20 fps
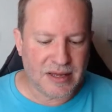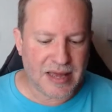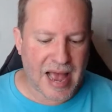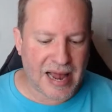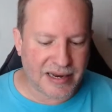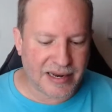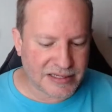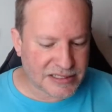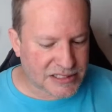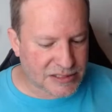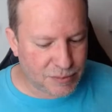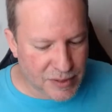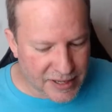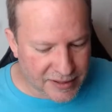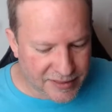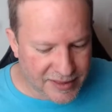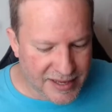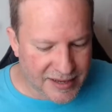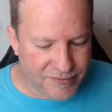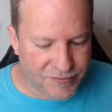Alex
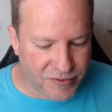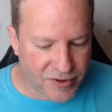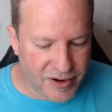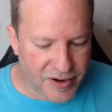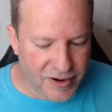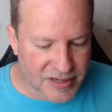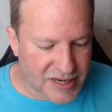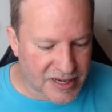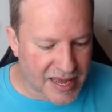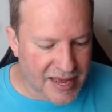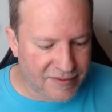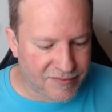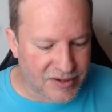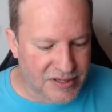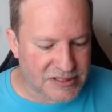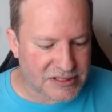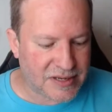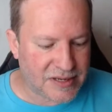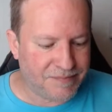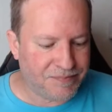Smith hit Vernon
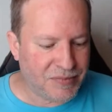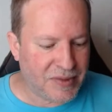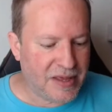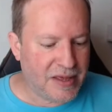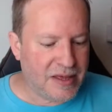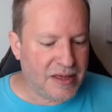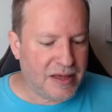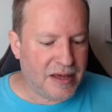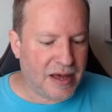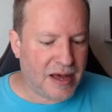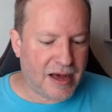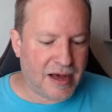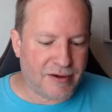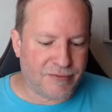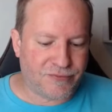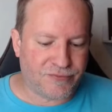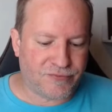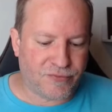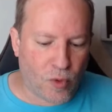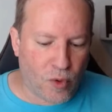Davis
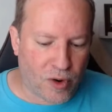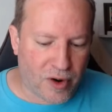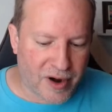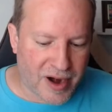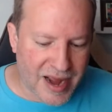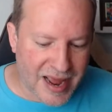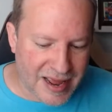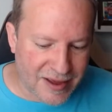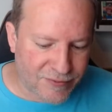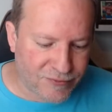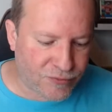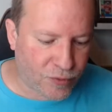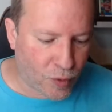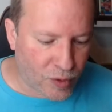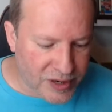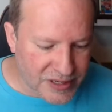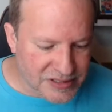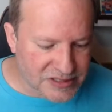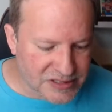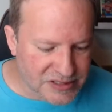for a
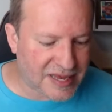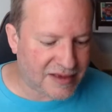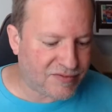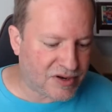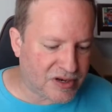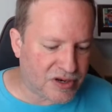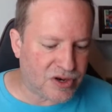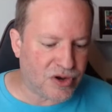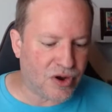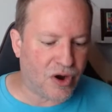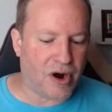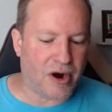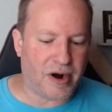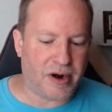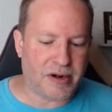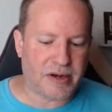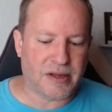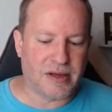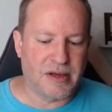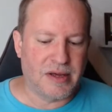
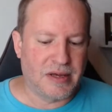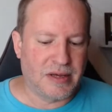47-yard